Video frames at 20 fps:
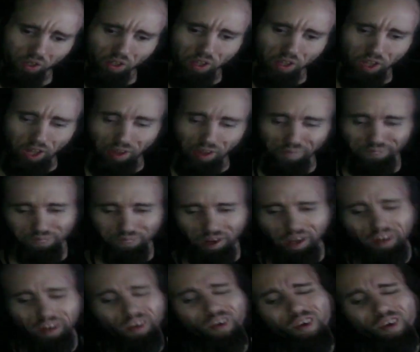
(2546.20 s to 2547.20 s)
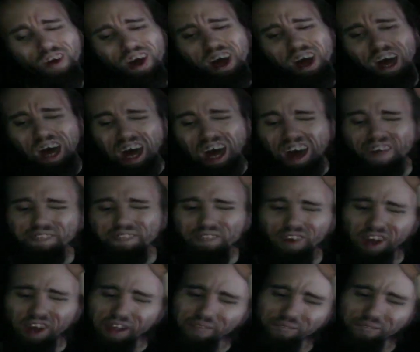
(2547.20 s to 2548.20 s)
And Michael, I
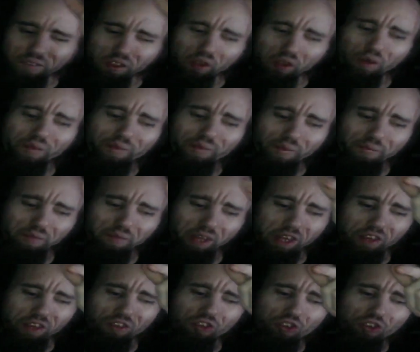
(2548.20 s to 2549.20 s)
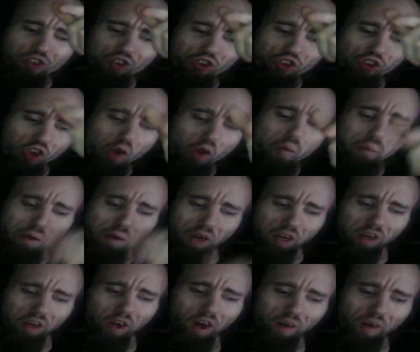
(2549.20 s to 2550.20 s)
blame you for being stupid
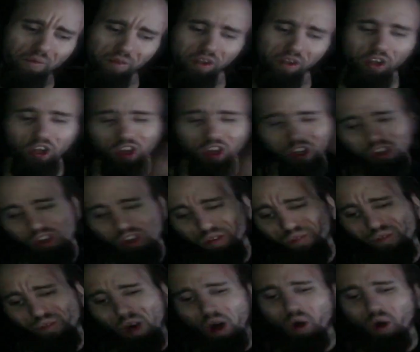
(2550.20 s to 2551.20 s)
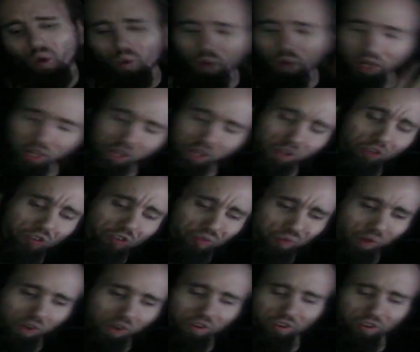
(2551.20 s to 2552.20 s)
enough to follow in his
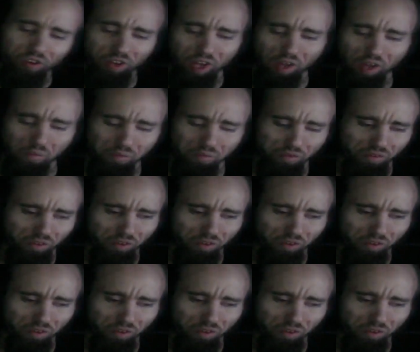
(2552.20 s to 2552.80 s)
footsteps.